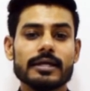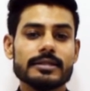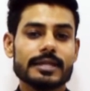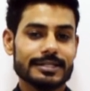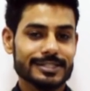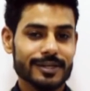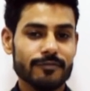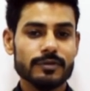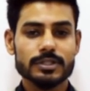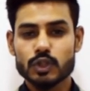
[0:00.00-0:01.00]
that
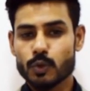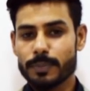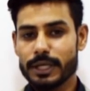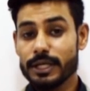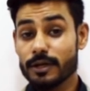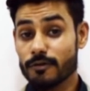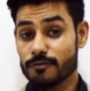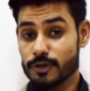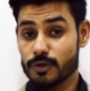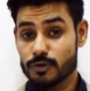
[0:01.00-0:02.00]
someone's opinion of
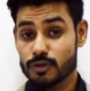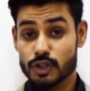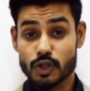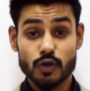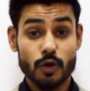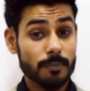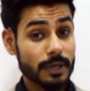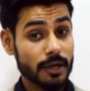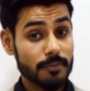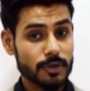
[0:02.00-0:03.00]
you should not
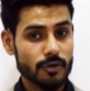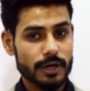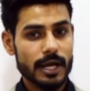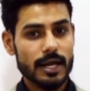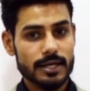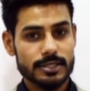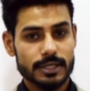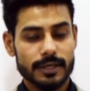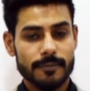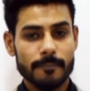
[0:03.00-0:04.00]
become your reality.
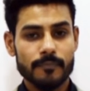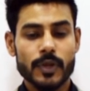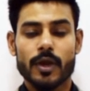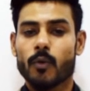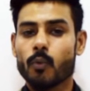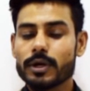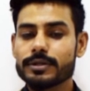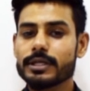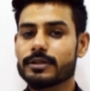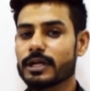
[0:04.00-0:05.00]
What
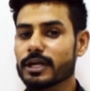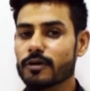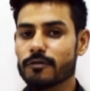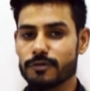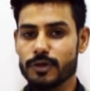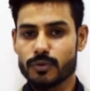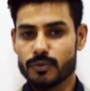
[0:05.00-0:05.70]
they think of you